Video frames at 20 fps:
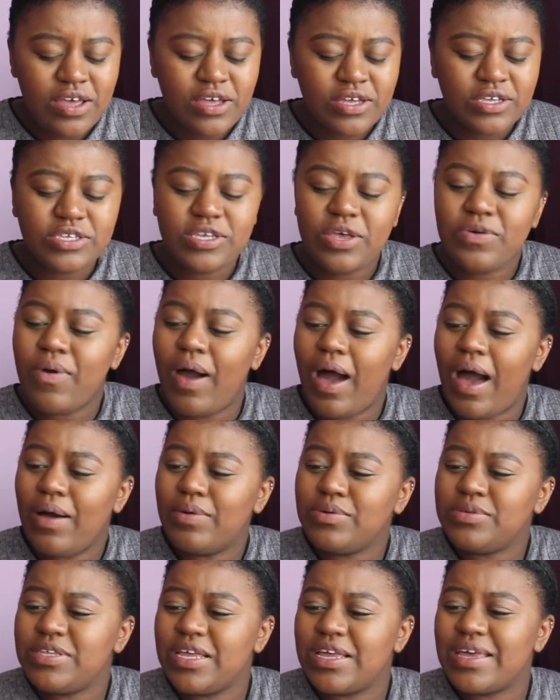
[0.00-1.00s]
So I
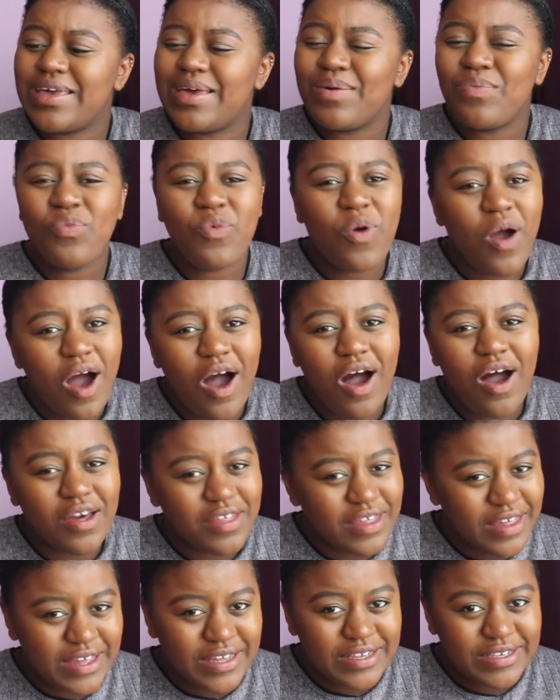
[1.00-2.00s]
was thinking, what are
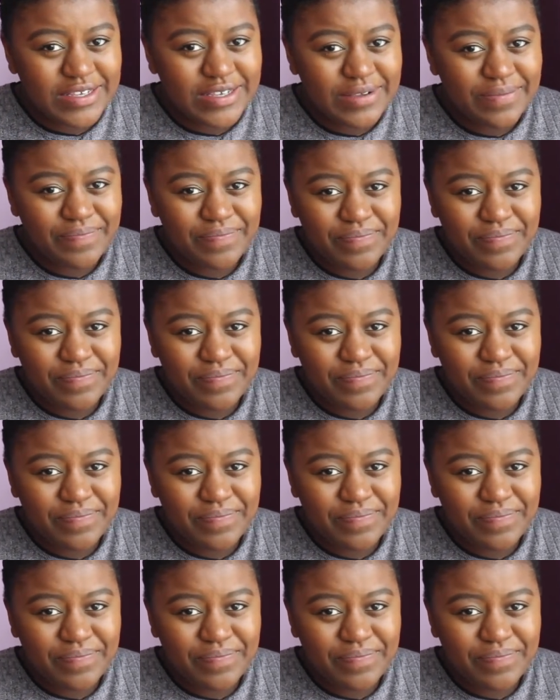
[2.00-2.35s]
these?